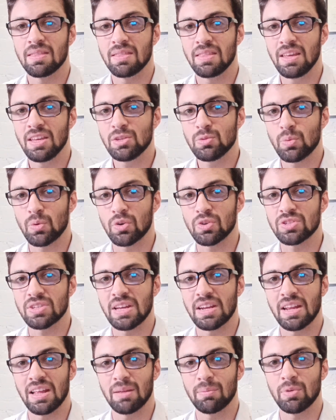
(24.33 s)
These words
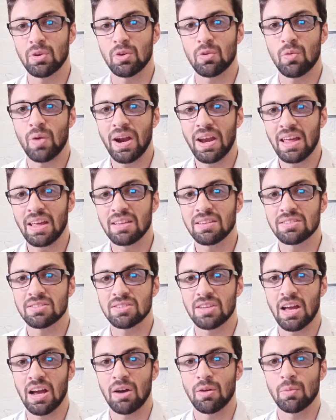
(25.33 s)
can help your writing
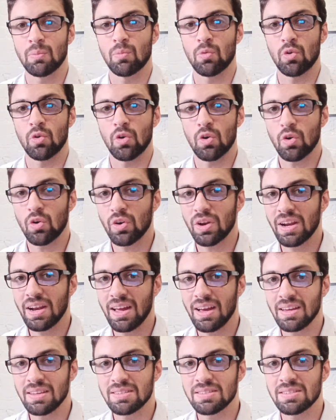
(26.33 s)
sound more
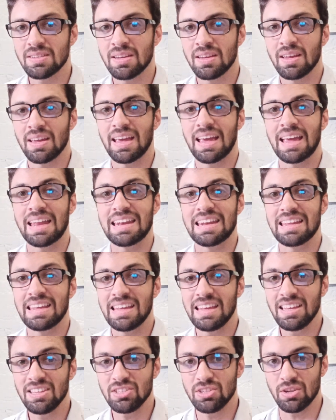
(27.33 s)
organized and
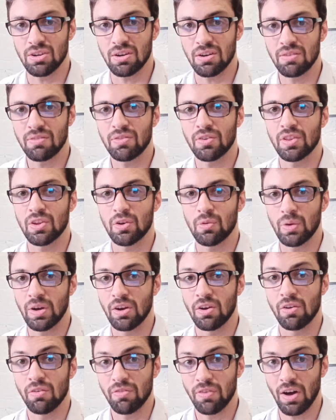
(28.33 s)
easier for the
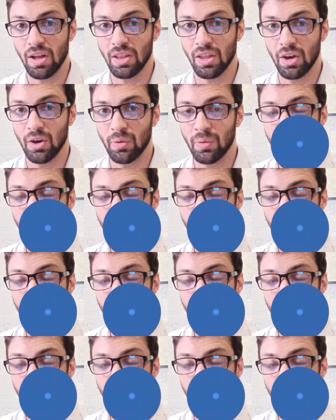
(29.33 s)
reader to follow.